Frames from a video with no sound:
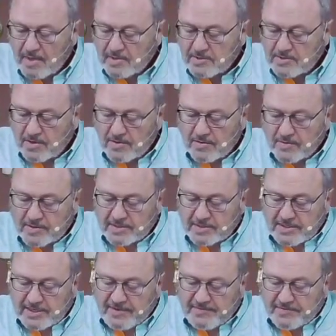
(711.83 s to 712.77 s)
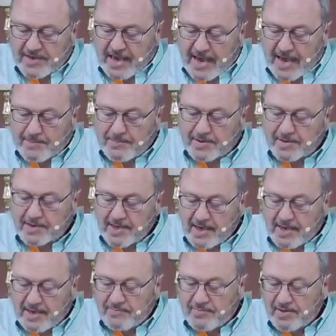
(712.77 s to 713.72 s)
So the chief captain
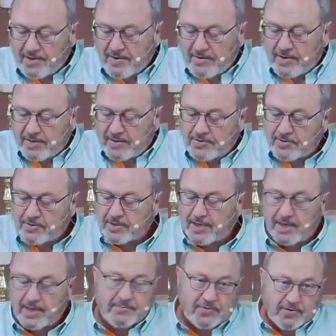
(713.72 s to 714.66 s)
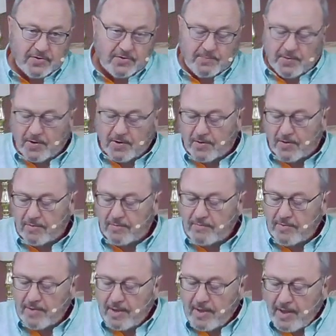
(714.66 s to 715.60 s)
came near and took Paul,
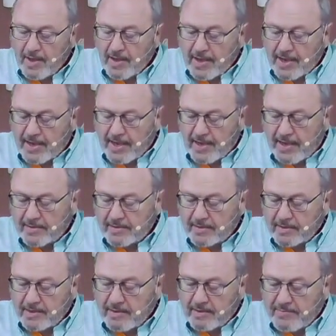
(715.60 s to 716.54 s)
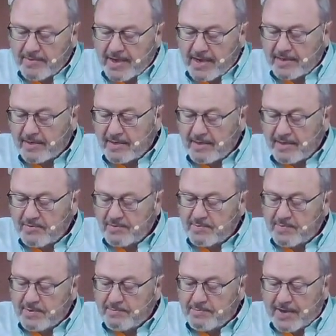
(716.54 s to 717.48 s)
and commanded him to
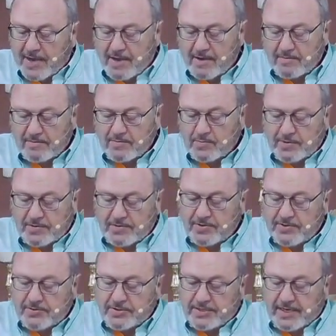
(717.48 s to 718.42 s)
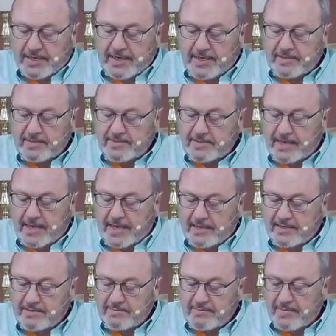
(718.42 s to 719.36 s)
be bound with two chains,
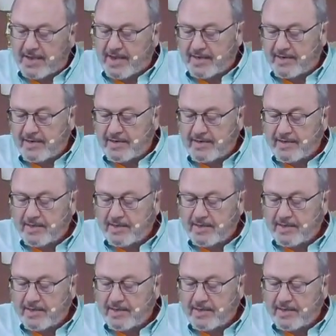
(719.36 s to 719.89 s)
and demanded